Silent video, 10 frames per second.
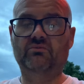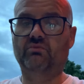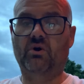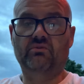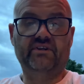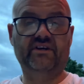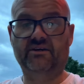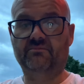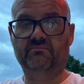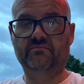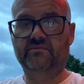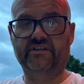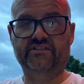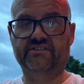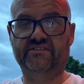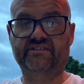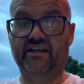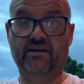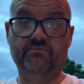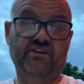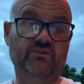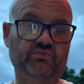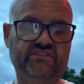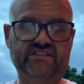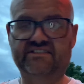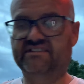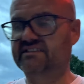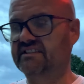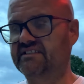roll it up and just say, I'm done with this. And